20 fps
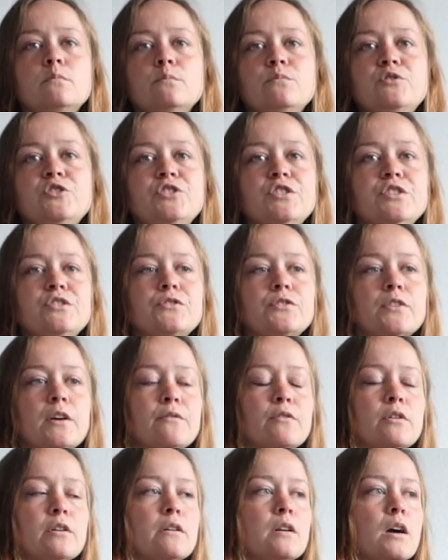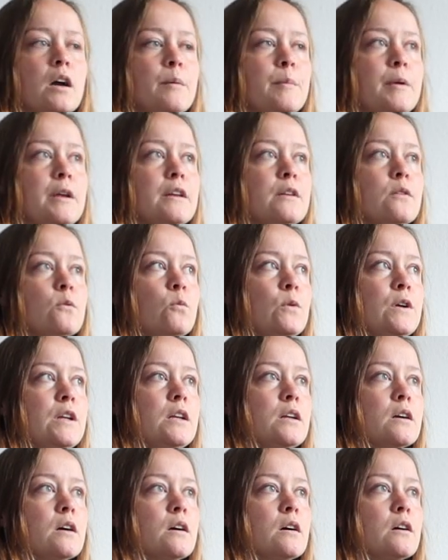she's 7, I mean, we
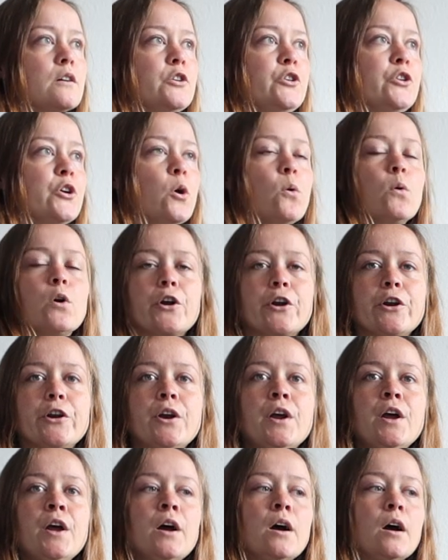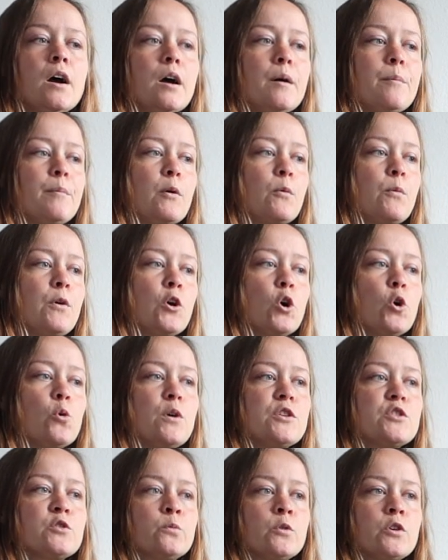know her, but we
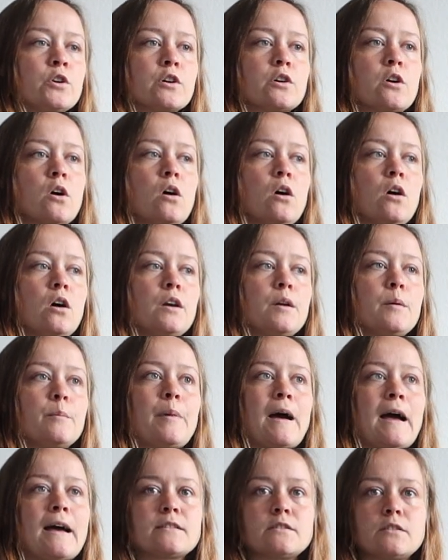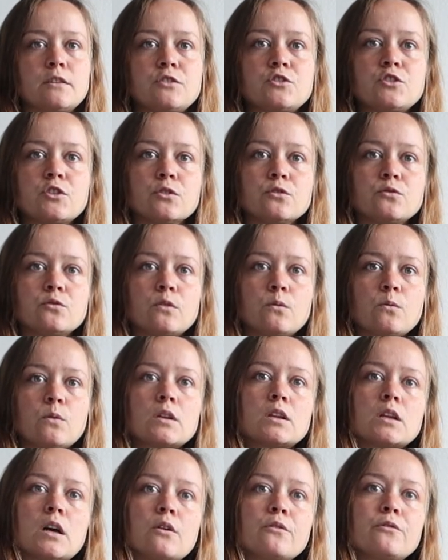always work on passing children
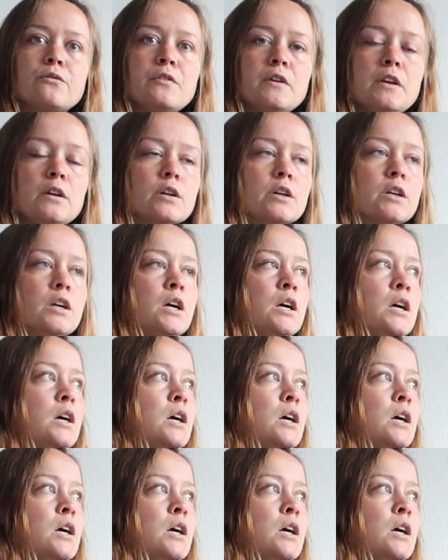without fear,